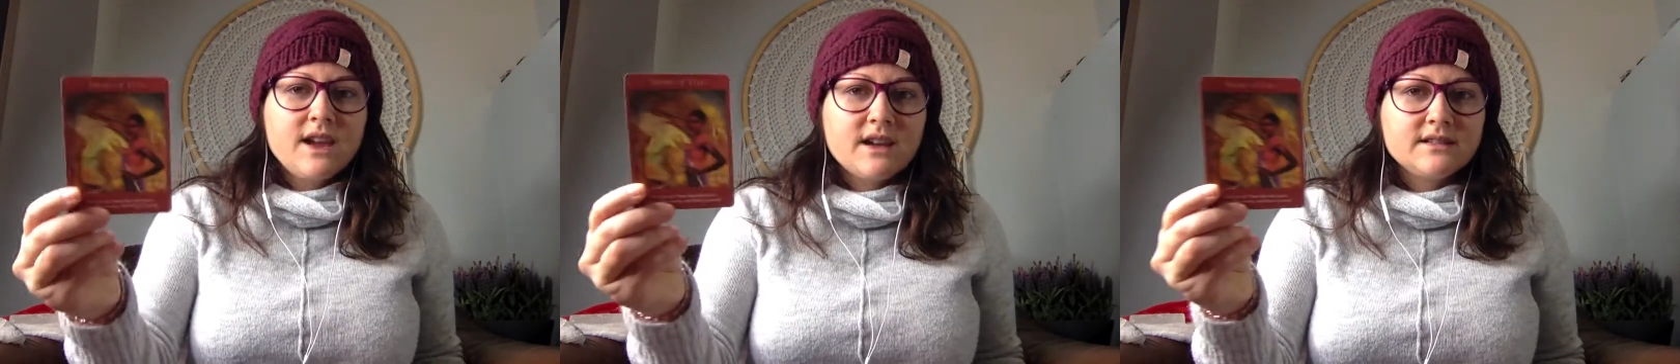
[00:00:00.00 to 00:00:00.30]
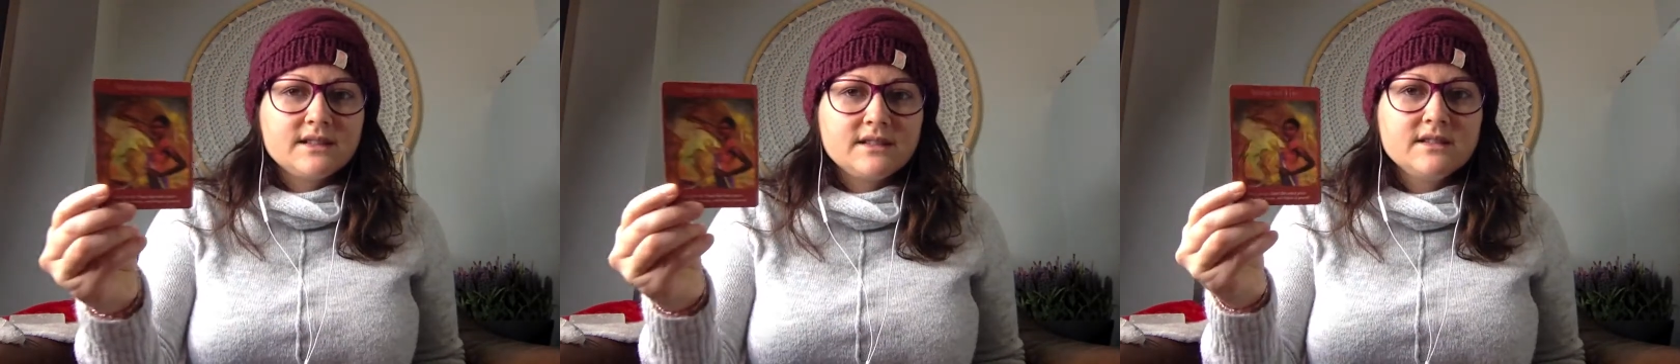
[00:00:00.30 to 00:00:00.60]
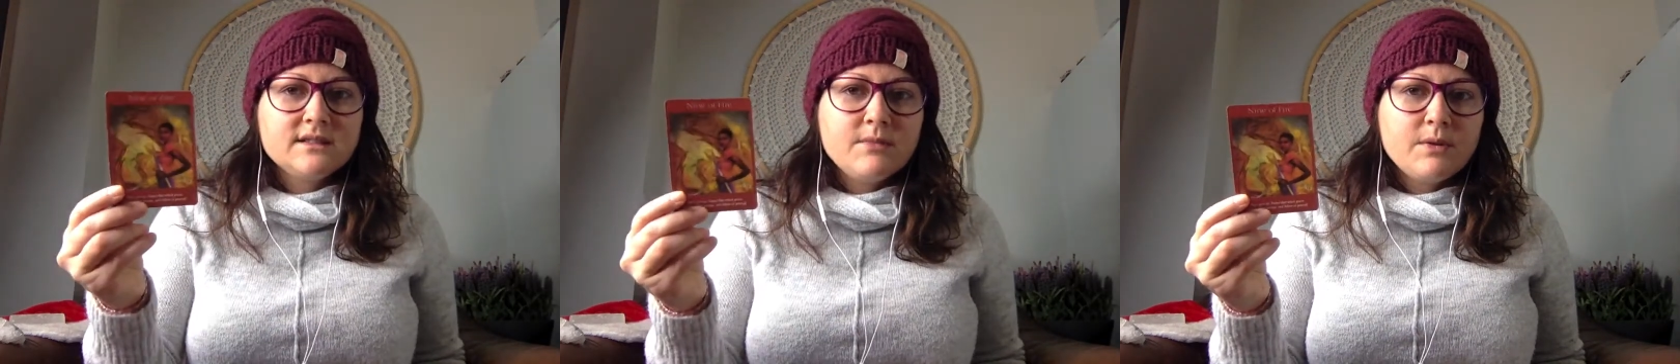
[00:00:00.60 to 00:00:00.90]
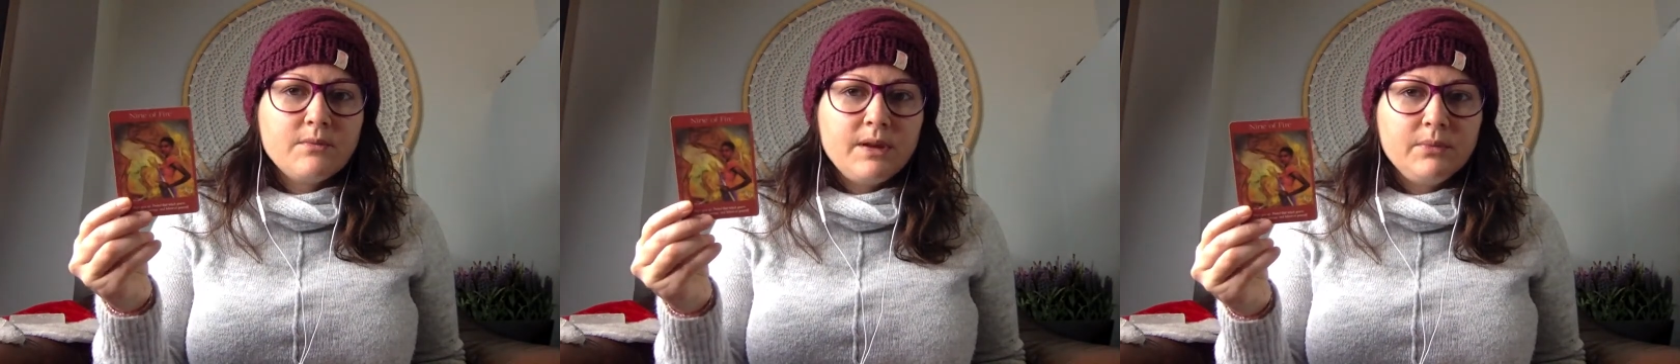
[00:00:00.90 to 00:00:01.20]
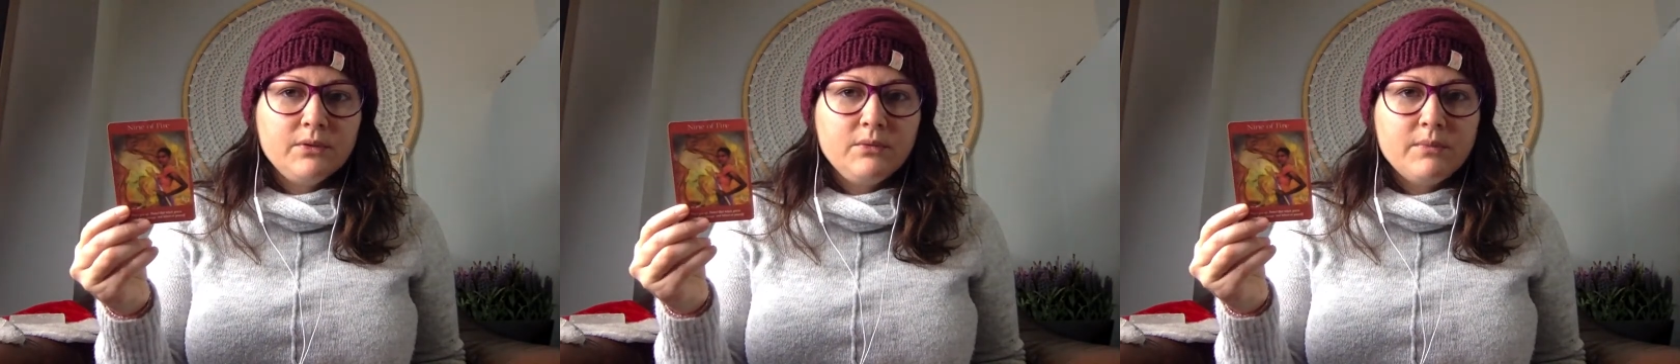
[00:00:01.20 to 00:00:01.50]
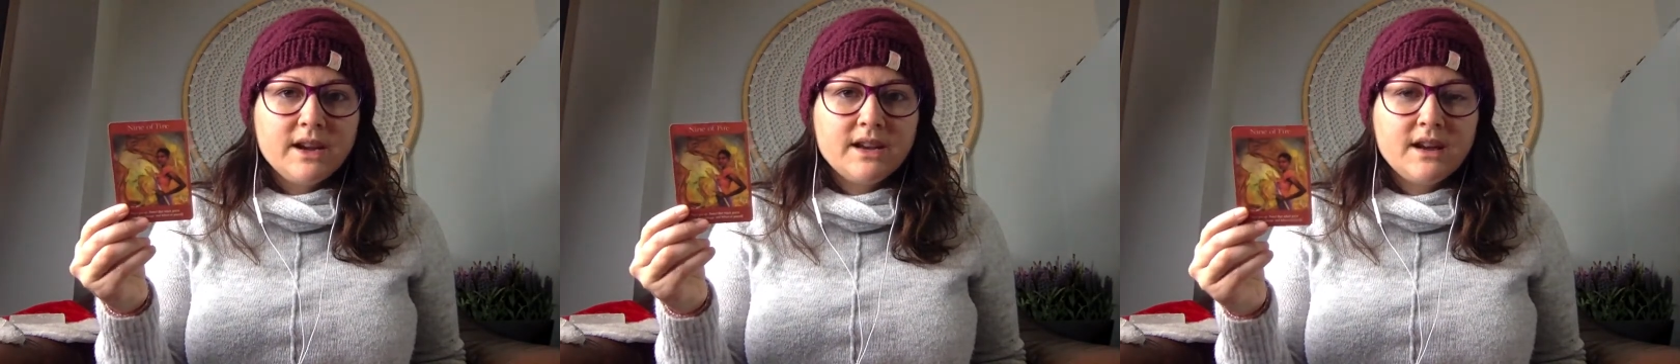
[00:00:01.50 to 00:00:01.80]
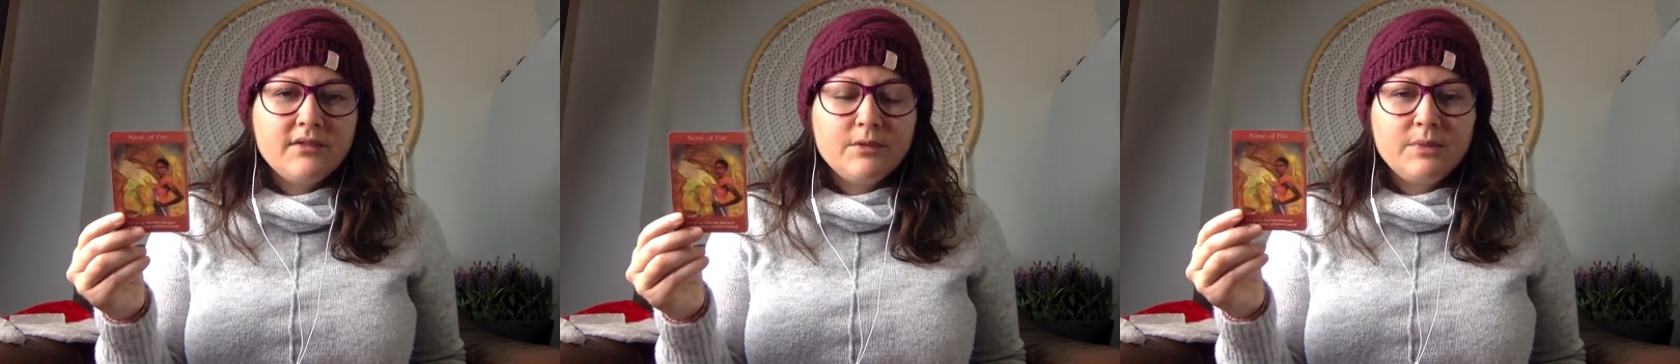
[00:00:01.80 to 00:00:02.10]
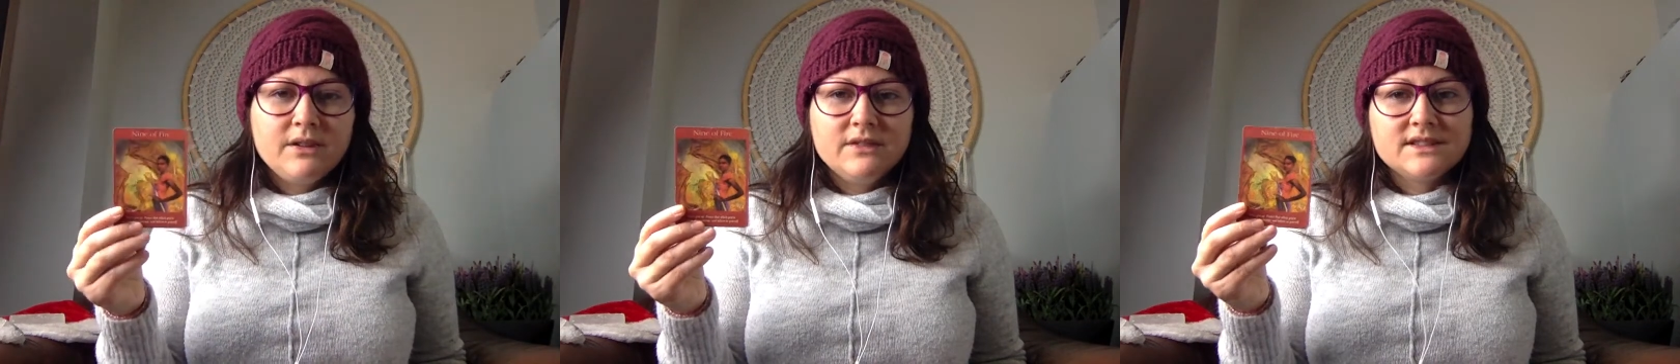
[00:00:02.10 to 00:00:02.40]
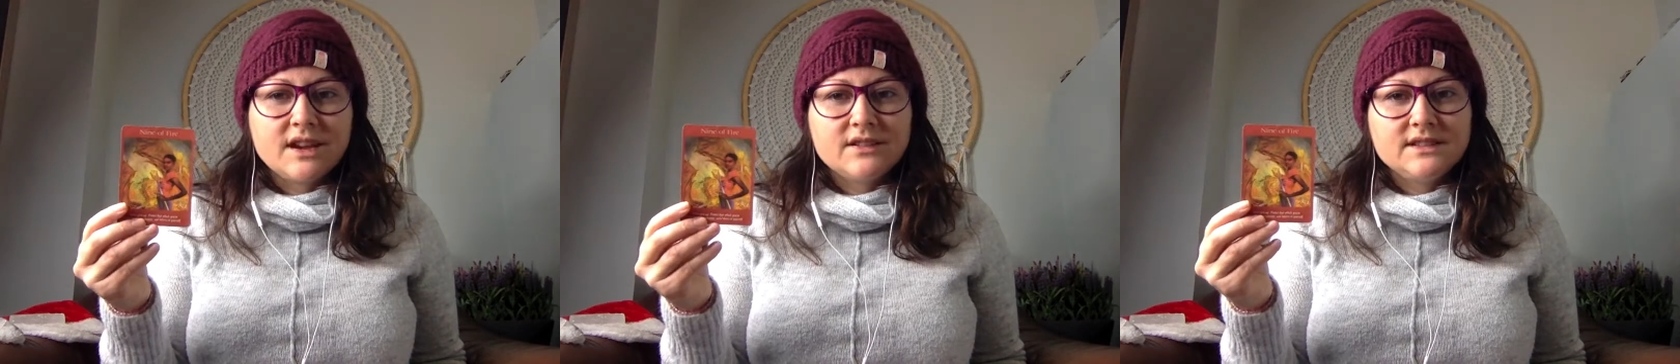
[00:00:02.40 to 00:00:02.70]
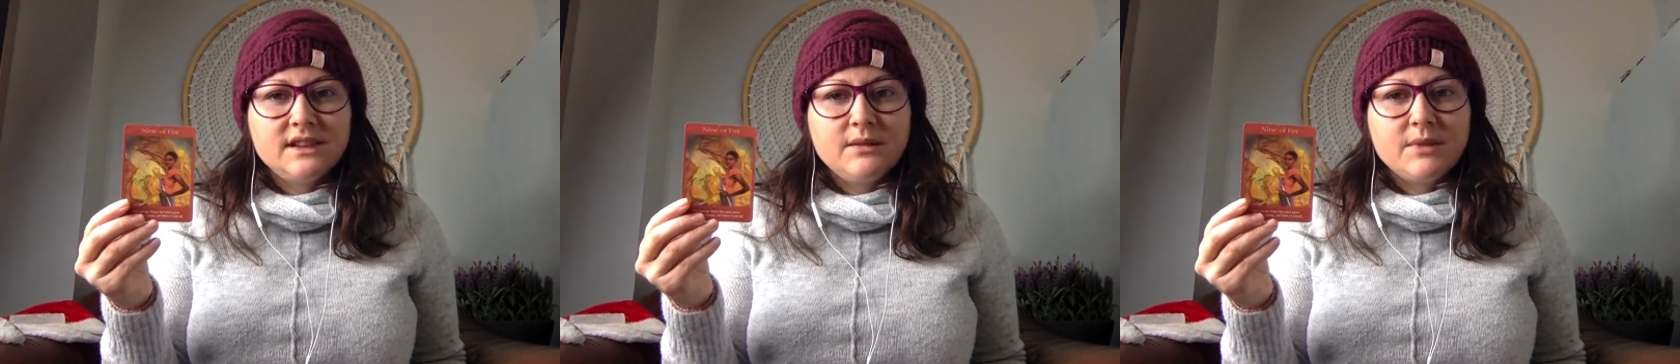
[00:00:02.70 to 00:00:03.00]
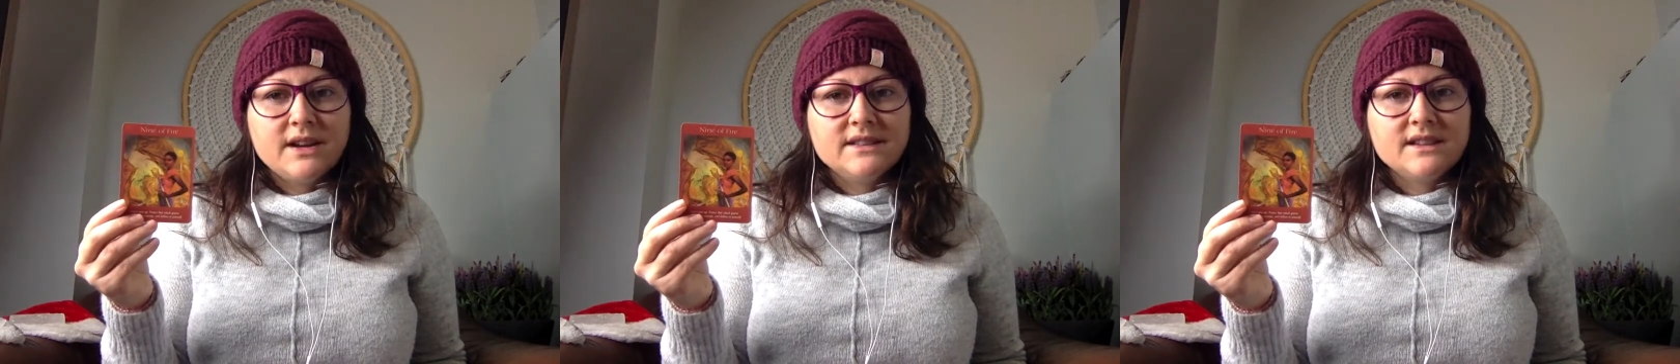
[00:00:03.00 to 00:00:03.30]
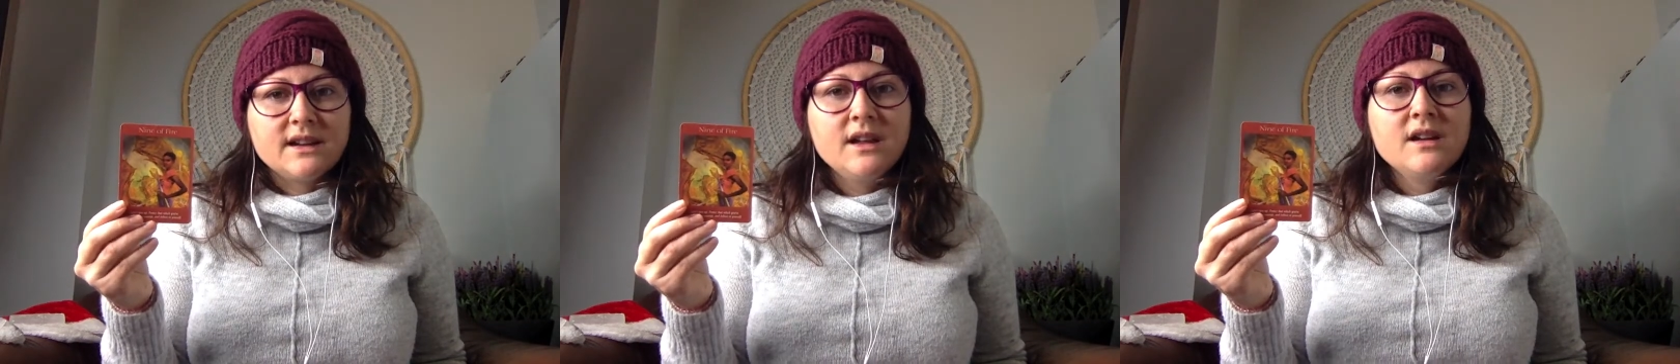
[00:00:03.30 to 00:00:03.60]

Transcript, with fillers: Yes, this is about people who might have a bit of a scarcity mindset.